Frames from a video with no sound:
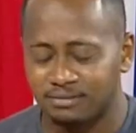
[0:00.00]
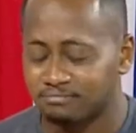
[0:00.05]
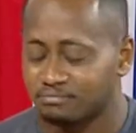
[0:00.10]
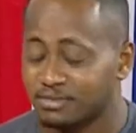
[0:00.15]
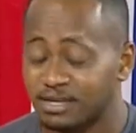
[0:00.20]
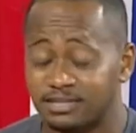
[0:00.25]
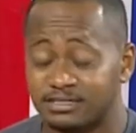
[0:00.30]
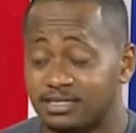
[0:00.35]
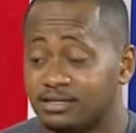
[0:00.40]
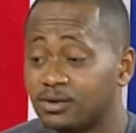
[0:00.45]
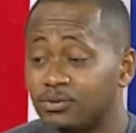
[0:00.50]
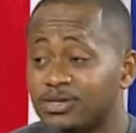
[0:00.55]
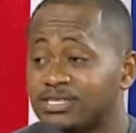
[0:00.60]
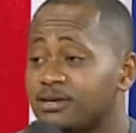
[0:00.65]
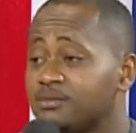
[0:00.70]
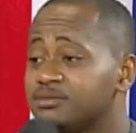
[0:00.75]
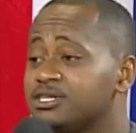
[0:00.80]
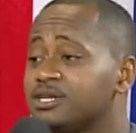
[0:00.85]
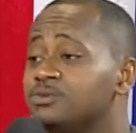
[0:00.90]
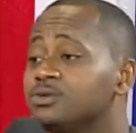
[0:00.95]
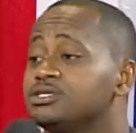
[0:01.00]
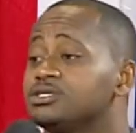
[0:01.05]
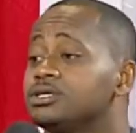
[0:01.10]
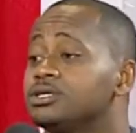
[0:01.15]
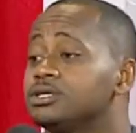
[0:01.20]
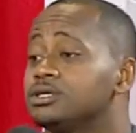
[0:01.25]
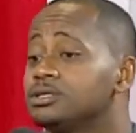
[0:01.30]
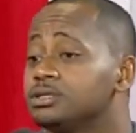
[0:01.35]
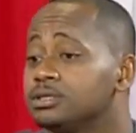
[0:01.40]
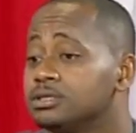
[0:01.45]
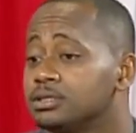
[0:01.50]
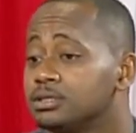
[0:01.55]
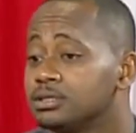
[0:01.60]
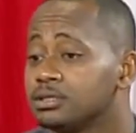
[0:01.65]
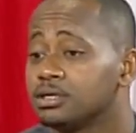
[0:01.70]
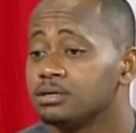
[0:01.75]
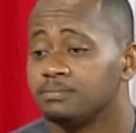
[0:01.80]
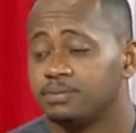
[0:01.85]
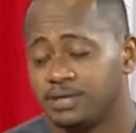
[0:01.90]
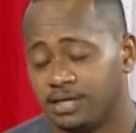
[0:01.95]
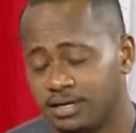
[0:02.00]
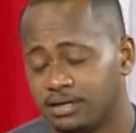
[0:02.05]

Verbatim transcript: the reception was good. Yeah. Excellent.